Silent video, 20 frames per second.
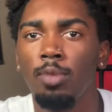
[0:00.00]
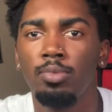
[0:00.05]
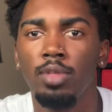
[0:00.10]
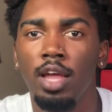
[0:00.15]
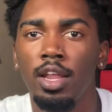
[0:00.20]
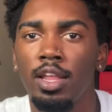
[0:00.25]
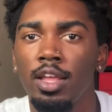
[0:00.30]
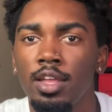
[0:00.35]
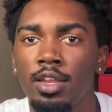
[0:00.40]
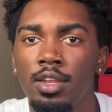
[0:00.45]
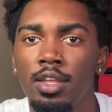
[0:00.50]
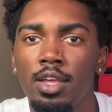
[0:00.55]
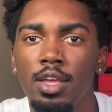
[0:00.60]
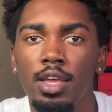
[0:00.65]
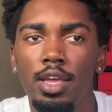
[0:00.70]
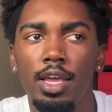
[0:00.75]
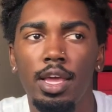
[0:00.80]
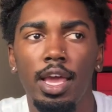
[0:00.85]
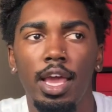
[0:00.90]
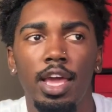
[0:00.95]
that in,
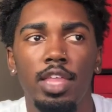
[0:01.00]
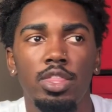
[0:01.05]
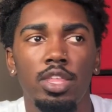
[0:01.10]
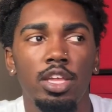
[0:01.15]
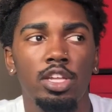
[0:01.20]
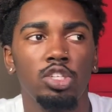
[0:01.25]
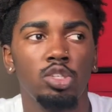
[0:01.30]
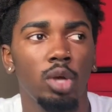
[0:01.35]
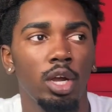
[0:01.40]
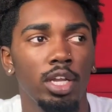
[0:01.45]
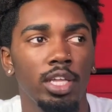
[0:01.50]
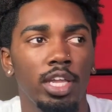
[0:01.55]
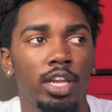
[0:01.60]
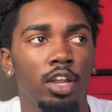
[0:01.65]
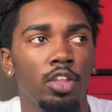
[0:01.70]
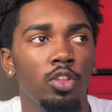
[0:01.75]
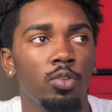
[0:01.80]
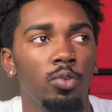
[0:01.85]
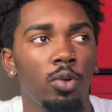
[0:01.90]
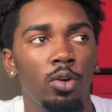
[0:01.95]
and then try to get it on
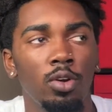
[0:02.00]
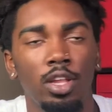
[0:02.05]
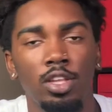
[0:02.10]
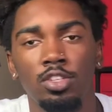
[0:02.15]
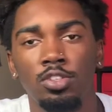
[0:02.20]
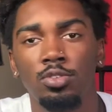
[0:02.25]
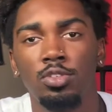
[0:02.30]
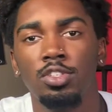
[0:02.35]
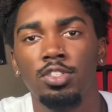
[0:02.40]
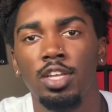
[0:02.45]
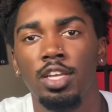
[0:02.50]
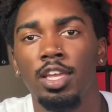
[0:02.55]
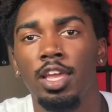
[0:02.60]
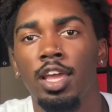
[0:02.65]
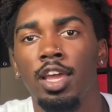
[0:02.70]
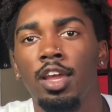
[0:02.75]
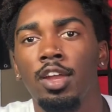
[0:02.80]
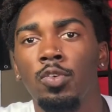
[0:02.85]
the road as soon as I can.